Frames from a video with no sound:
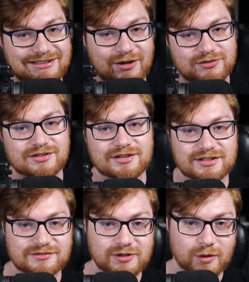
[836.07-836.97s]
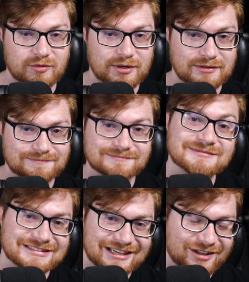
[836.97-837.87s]
I'll see you in the next video, everybody.
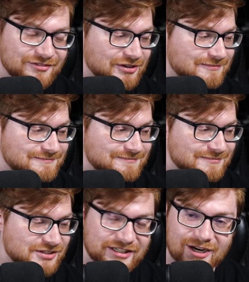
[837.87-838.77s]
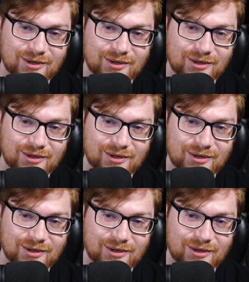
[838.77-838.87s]
I love you. Take care.